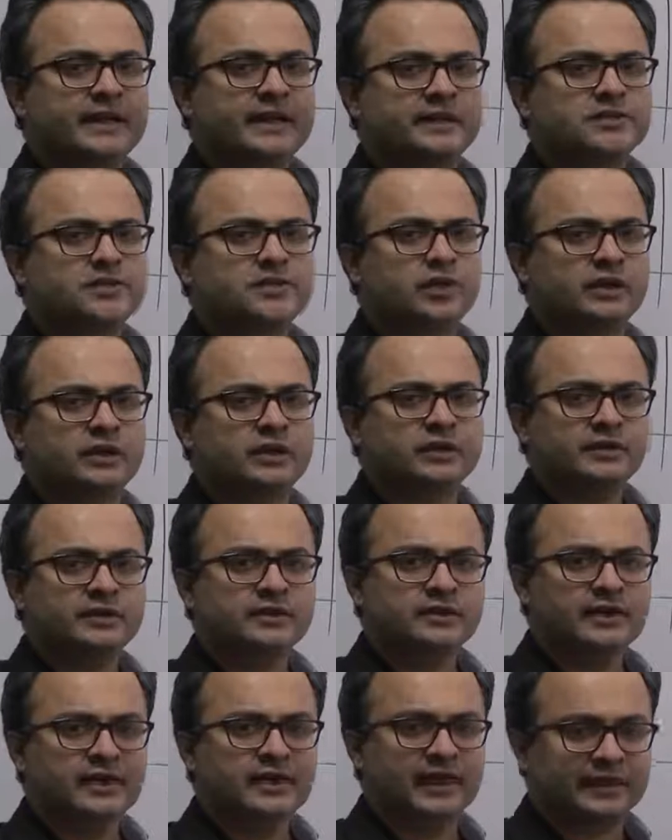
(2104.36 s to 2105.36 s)
is called the
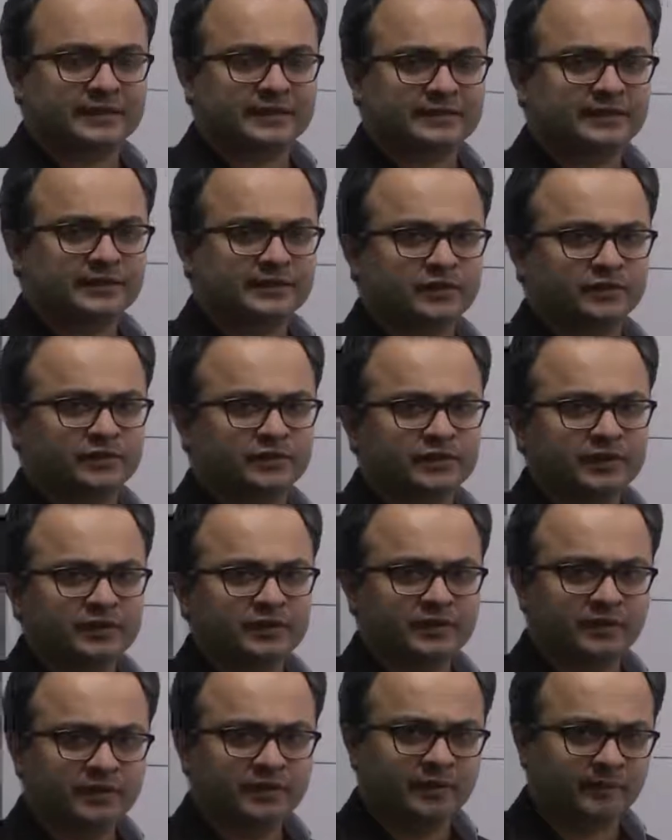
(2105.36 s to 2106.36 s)
axis of the
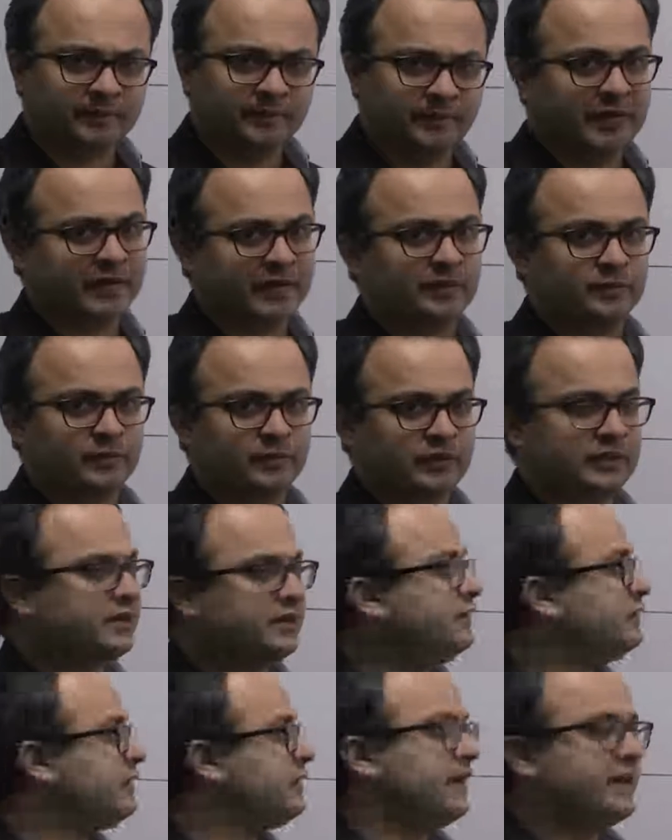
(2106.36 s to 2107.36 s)
parabola.
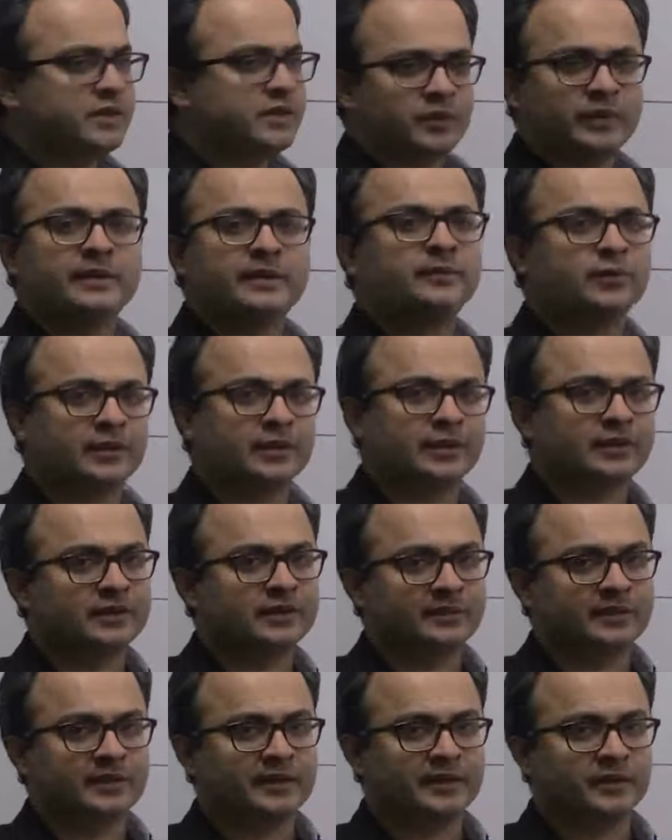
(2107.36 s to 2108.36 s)
So that is one important
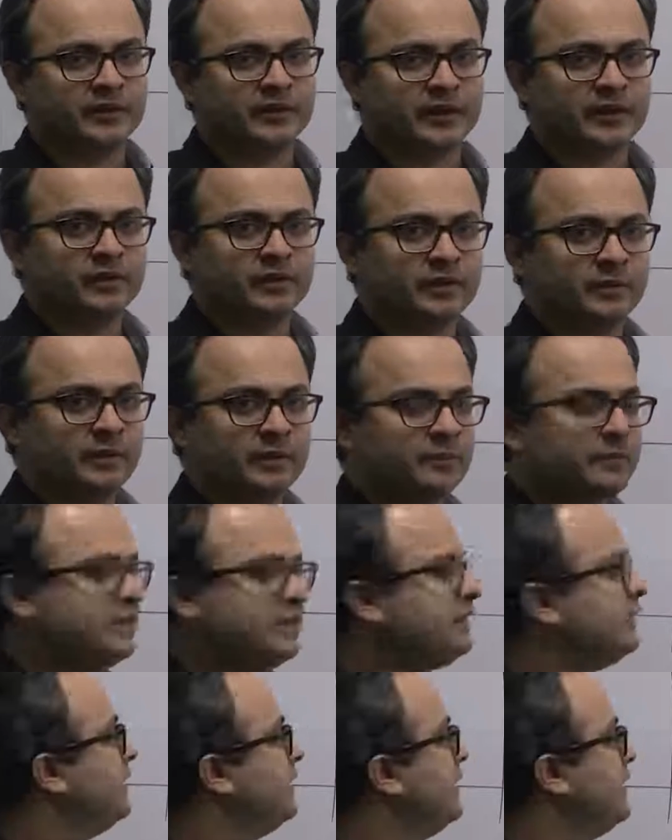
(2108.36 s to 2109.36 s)
term that you need to remember.
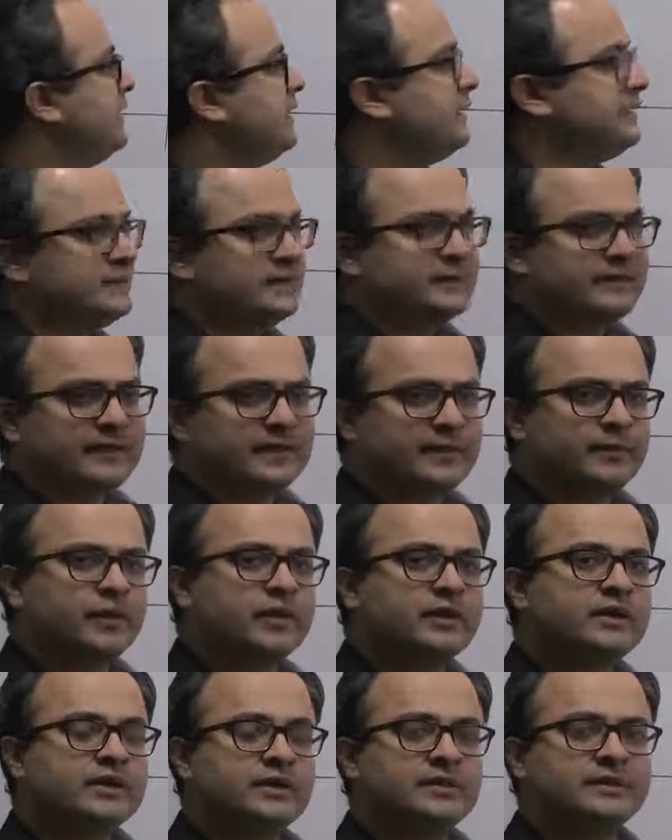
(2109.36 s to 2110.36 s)
The second
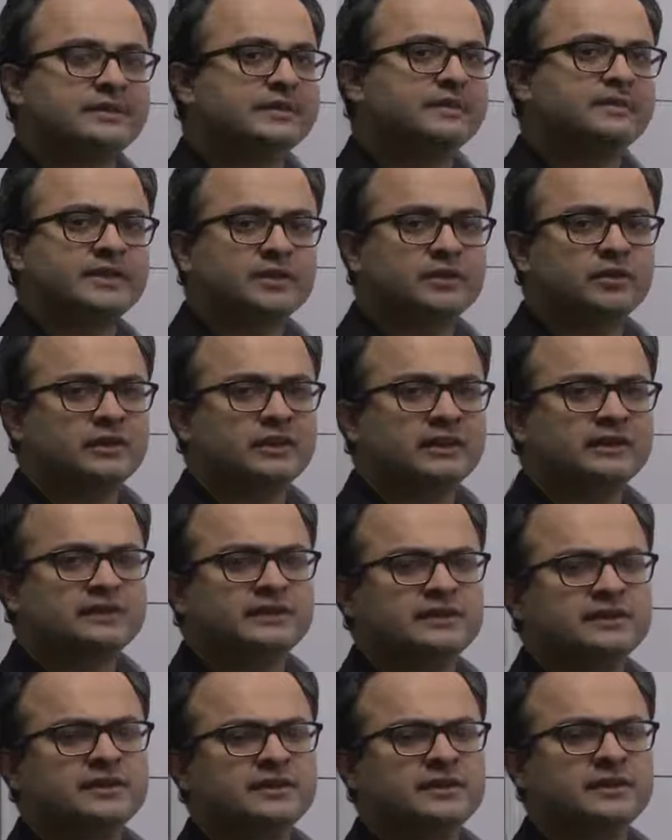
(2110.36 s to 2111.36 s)
important term is something known as
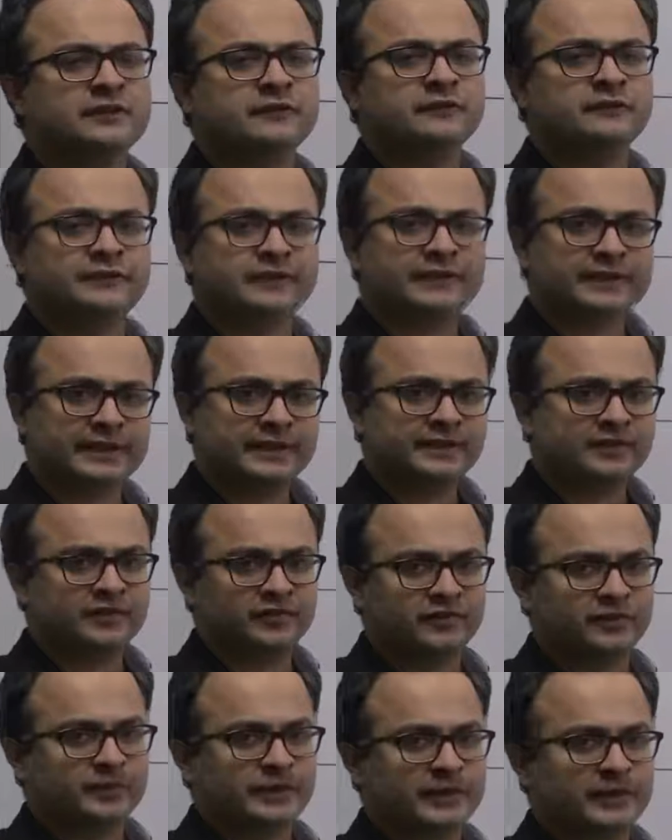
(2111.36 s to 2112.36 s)
the vertex of
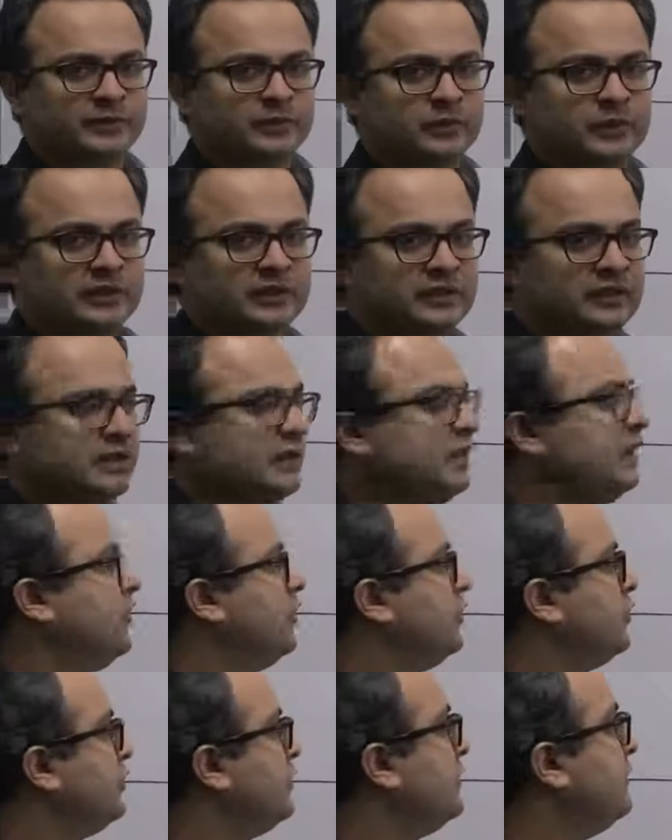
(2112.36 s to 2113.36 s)
a parabola.
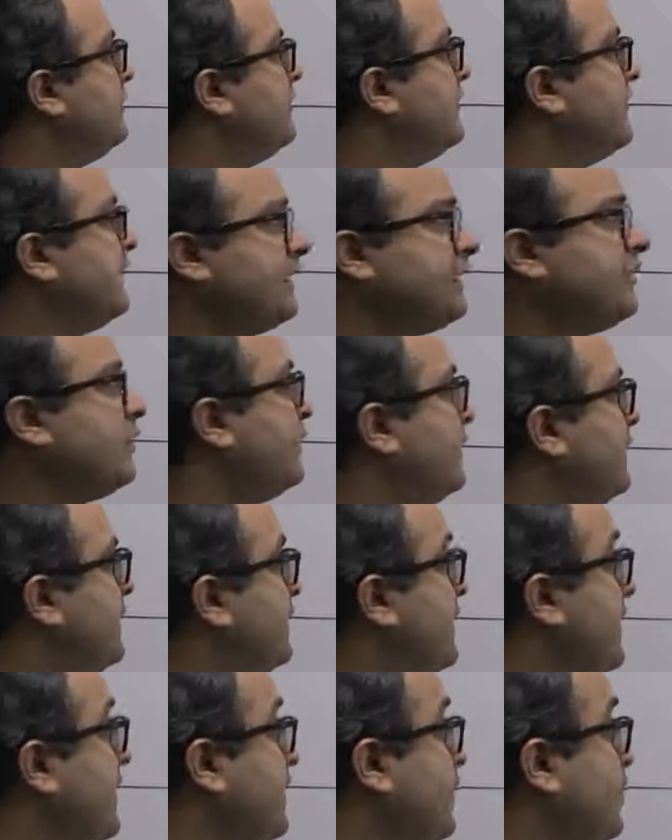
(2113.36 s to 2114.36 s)
So the vertex of the
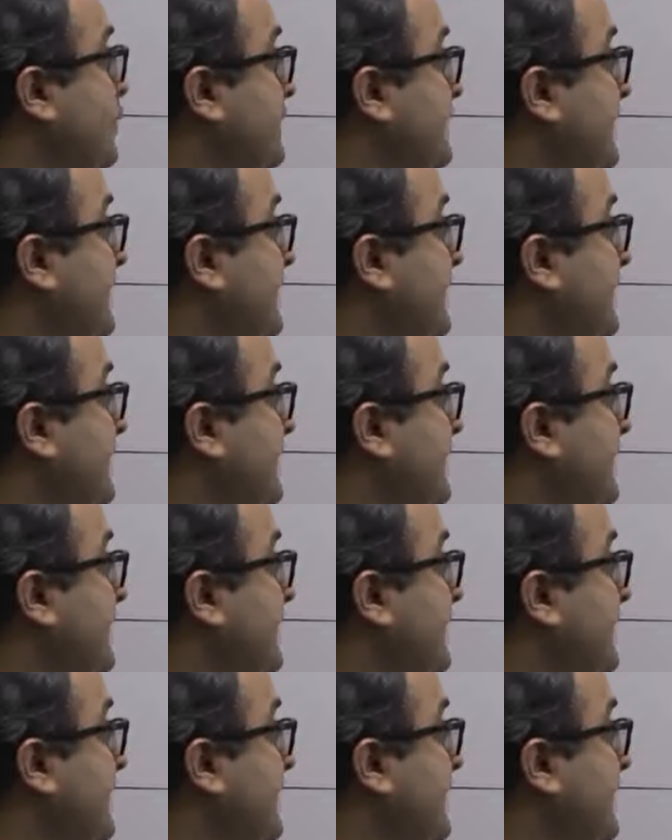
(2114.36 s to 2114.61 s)
parabola, the